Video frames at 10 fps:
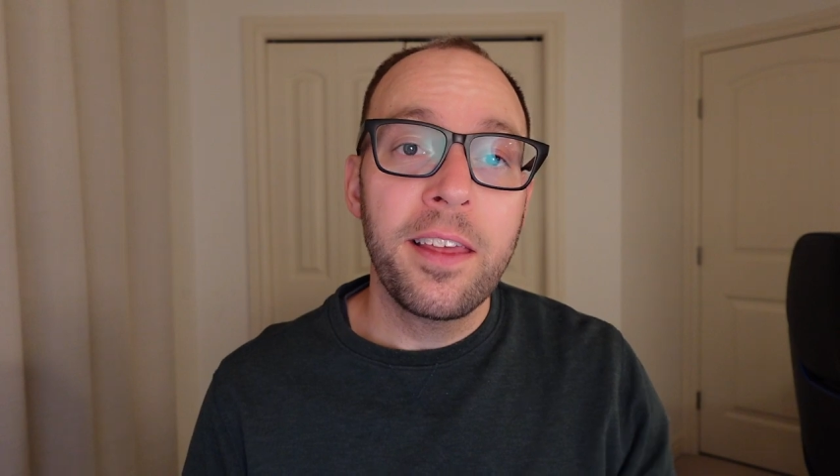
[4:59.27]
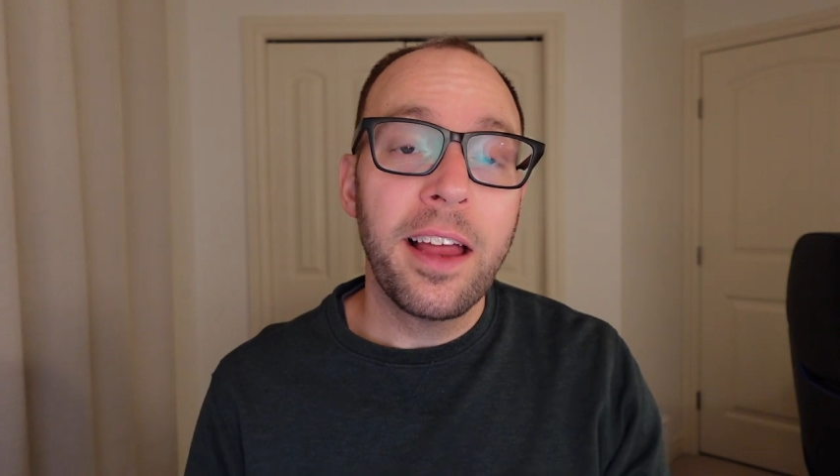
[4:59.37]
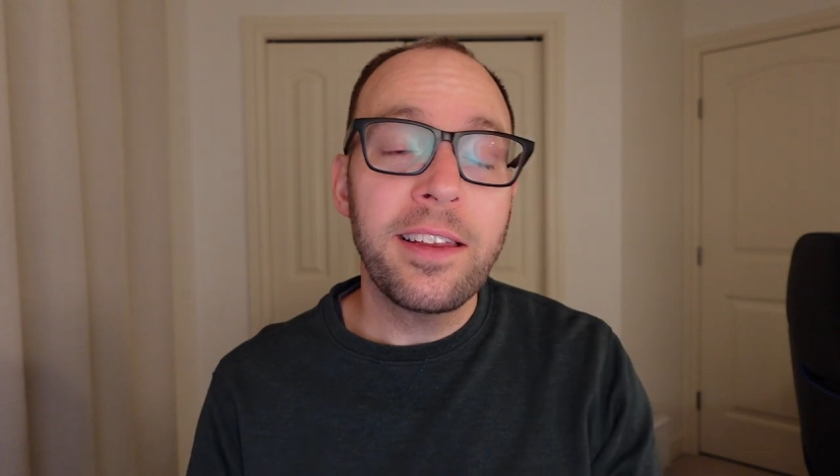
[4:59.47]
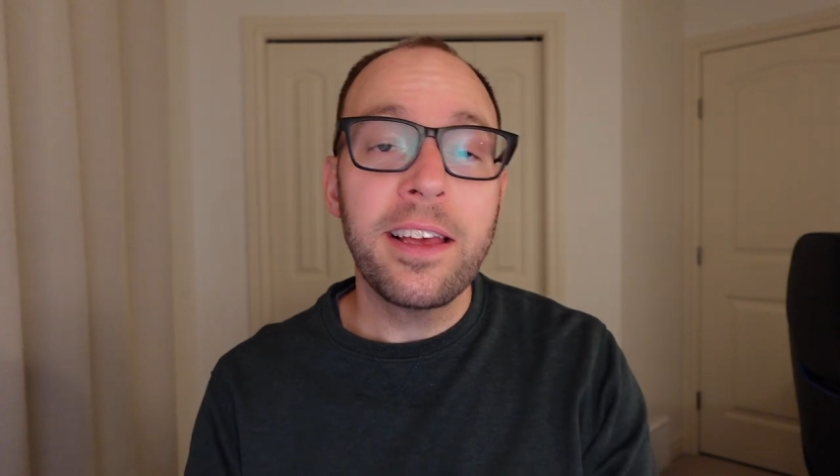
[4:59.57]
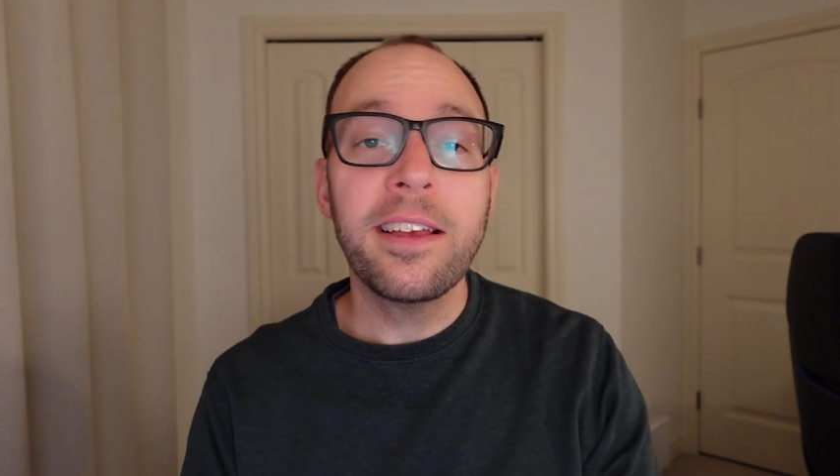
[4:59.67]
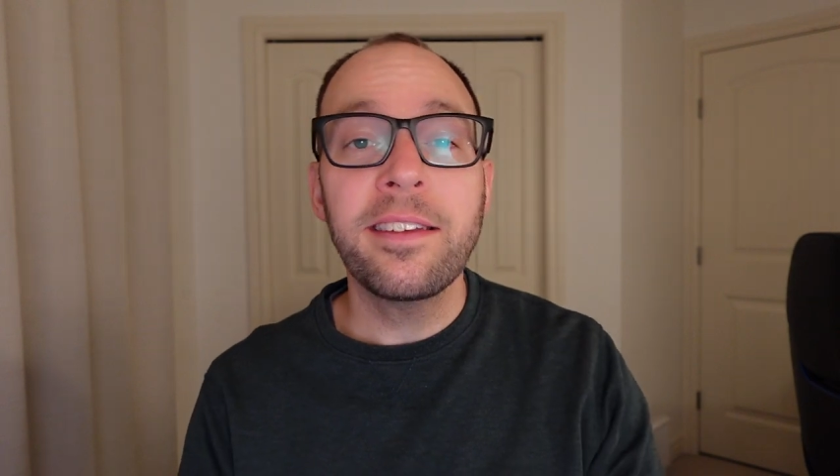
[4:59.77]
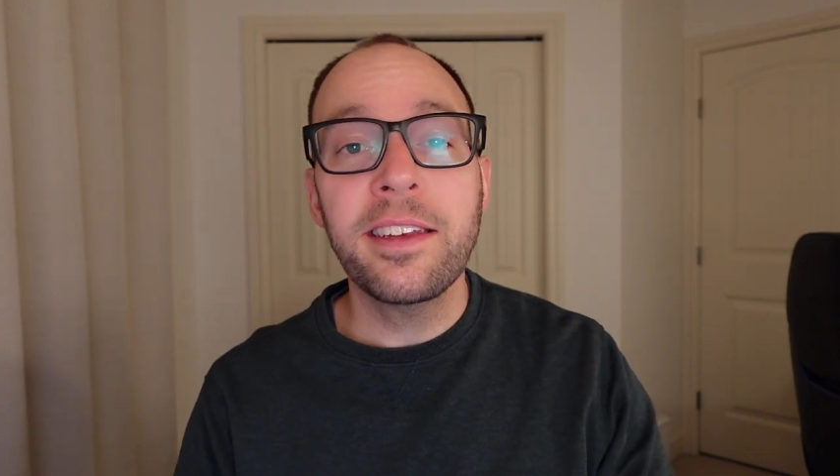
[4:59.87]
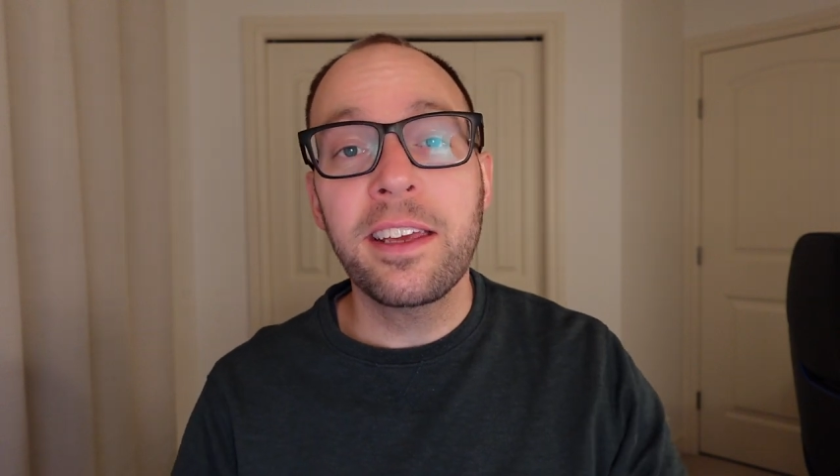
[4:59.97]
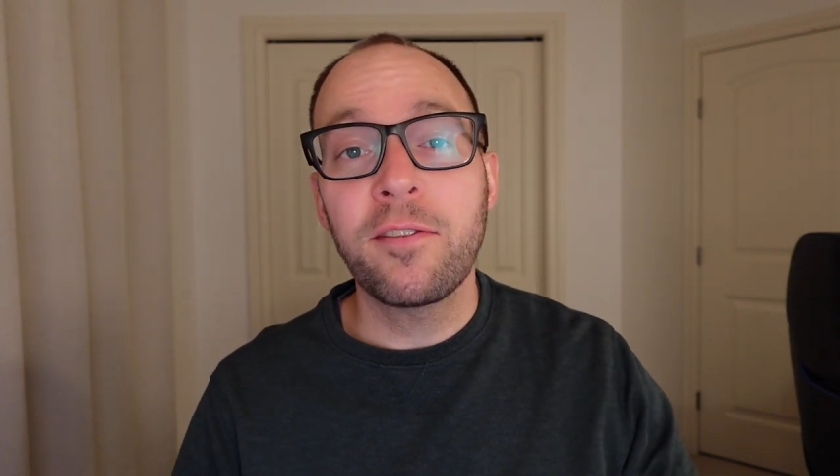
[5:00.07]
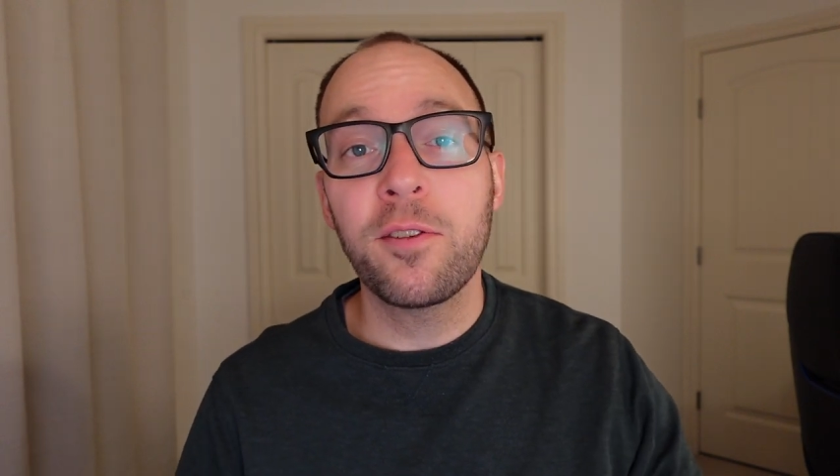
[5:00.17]
The idea is to
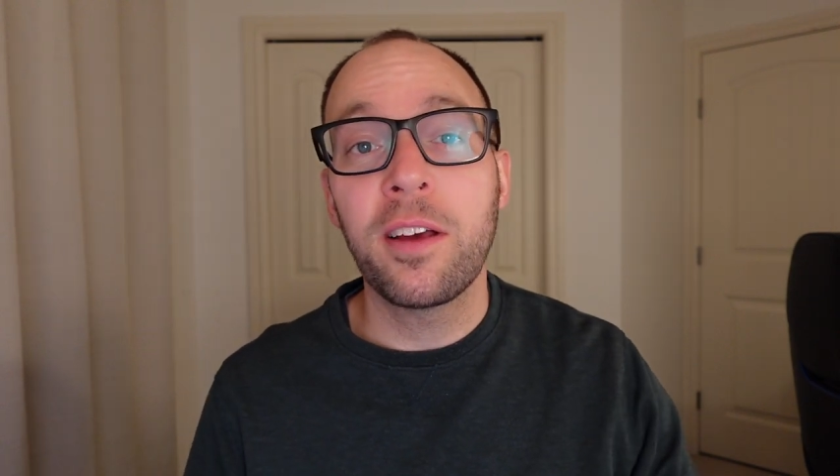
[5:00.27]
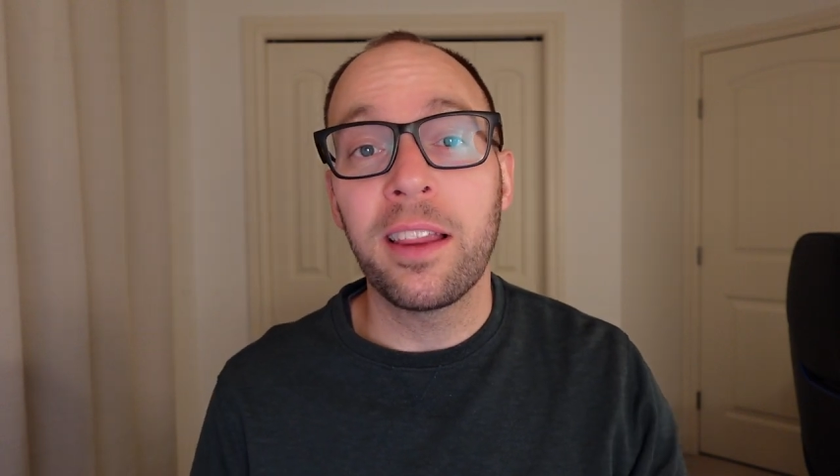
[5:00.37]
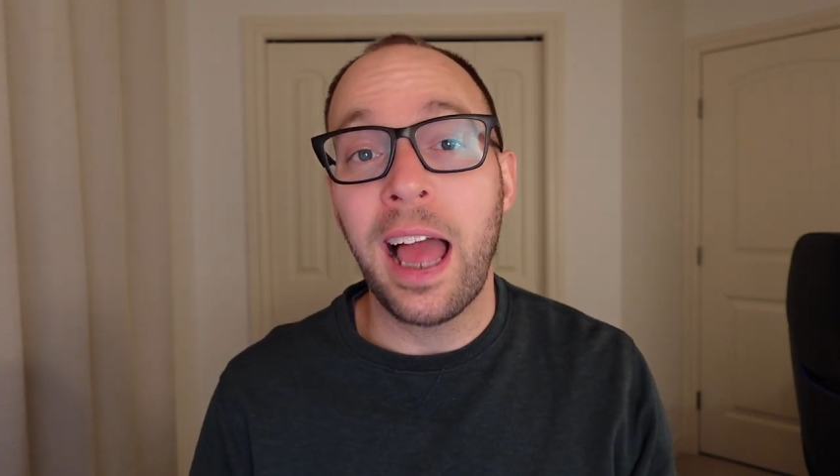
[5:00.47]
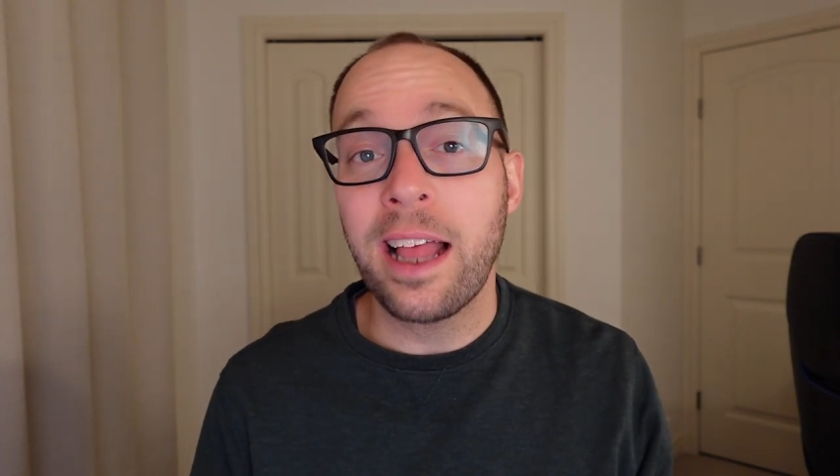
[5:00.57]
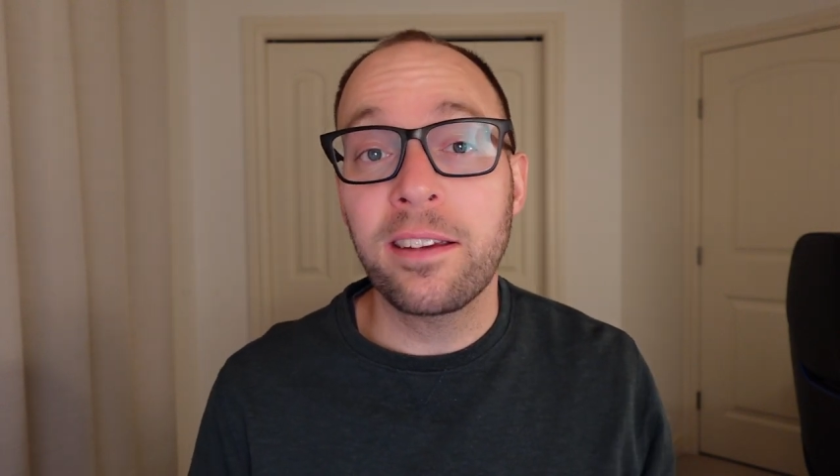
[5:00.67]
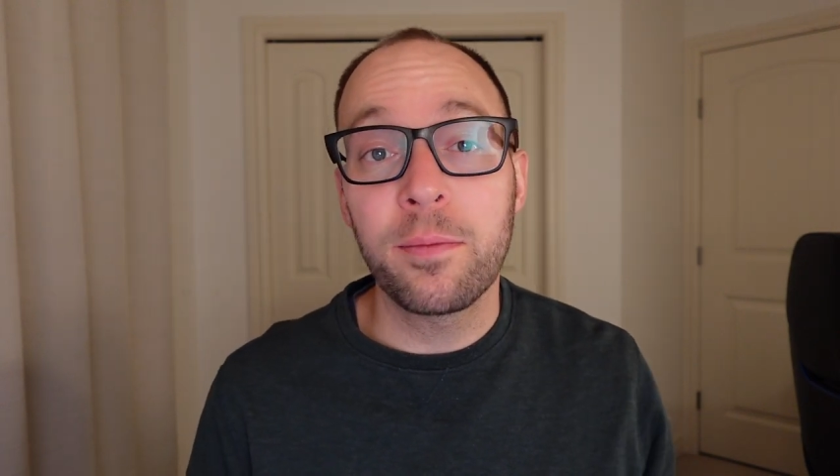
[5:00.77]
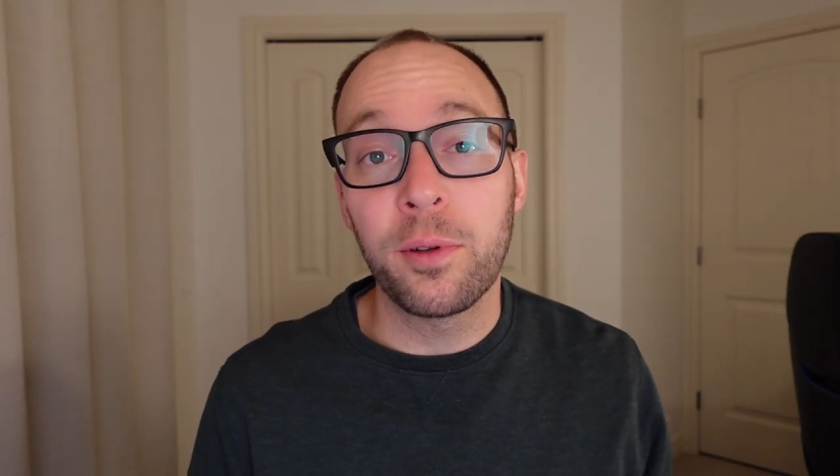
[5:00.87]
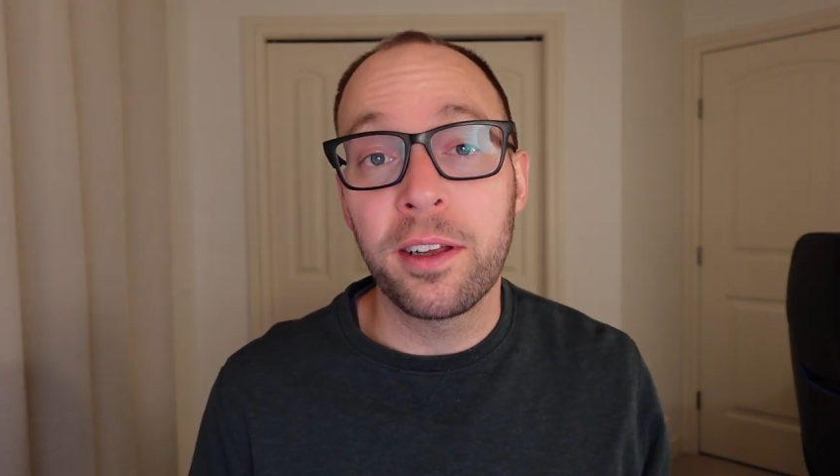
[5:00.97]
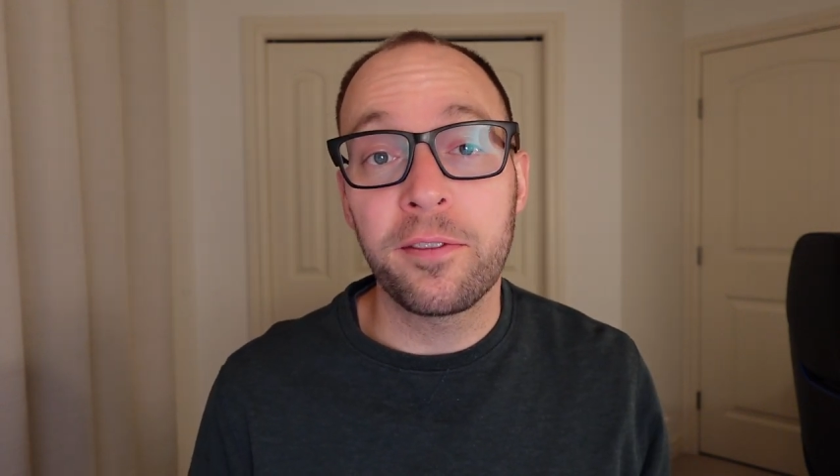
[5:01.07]
give you glanceable